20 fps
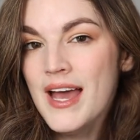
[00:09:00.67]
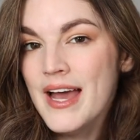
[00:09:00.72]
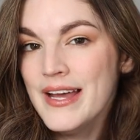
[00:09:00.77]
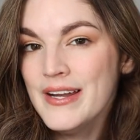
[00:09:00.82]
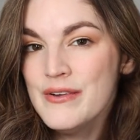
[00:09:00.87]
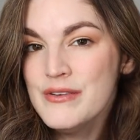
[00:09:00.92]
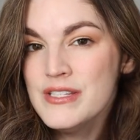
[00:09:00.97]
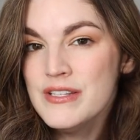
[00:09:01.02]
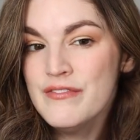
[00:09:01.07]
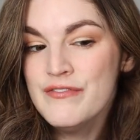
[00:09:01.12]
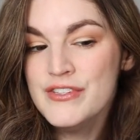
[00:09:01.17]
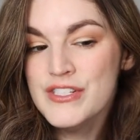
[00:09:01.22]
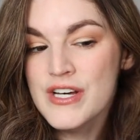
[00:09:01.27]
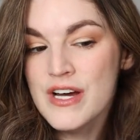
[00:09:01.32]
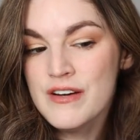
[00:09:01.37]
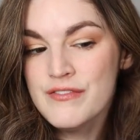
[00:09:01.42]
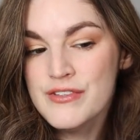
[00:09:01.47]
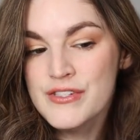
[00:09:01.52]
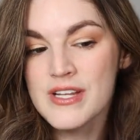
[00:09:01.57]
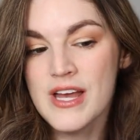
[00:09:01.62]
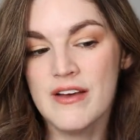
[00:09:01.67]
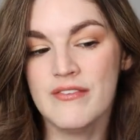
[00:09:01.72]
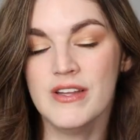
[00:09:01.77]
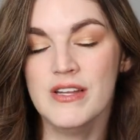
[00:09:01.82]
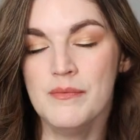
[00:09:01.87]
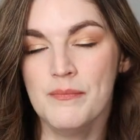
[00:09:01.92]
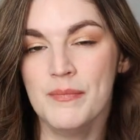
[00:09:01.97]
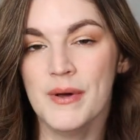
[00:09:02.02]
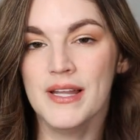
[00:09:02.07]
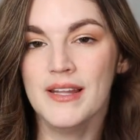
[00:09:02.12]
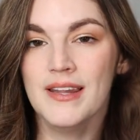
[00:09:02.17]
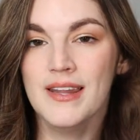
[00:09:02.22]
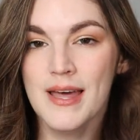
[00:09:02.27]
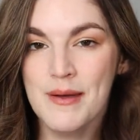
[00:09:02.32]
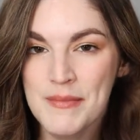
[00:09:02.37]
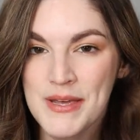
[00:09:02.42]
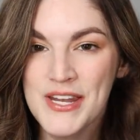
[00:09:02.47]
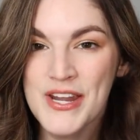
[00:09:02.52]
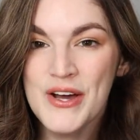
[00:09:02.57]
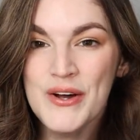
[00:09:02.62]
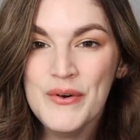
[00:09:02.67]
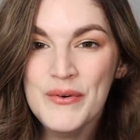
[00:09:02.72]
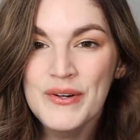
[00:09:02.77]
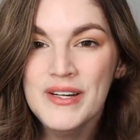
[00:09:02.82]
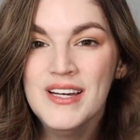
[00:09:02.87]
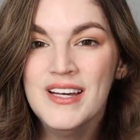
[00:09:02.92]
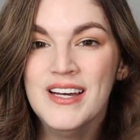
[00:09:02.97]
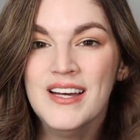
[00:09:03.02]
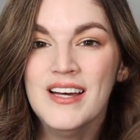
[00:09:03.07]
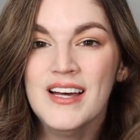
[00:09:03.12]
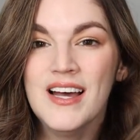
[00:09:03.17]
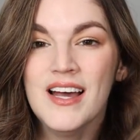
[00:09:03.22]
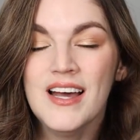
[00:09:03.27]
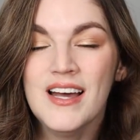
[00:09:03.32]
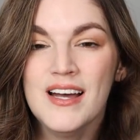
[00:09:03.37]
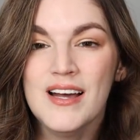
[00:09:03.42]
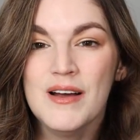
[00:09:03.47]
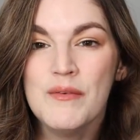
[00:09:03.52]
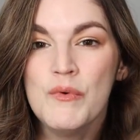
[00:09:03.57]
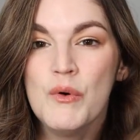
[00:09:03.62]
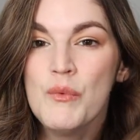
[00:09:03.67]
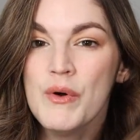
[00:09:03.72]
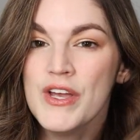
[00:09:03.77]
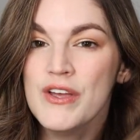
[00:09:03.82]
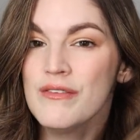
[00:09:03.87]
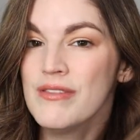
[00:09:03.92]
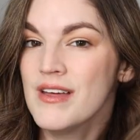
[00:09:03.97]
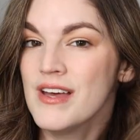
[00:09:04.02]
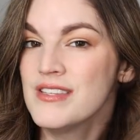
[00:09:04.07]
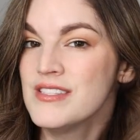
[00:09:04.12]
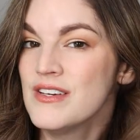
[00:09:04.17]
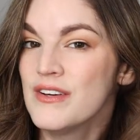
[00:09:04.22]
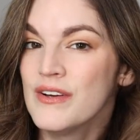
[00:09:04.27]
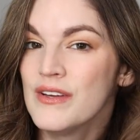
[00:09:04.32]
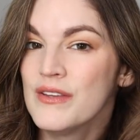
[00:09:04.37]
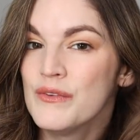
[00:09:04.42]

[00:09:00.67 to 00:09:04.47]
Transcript: I know some photographers haven't, but let me know um, what your thoughts are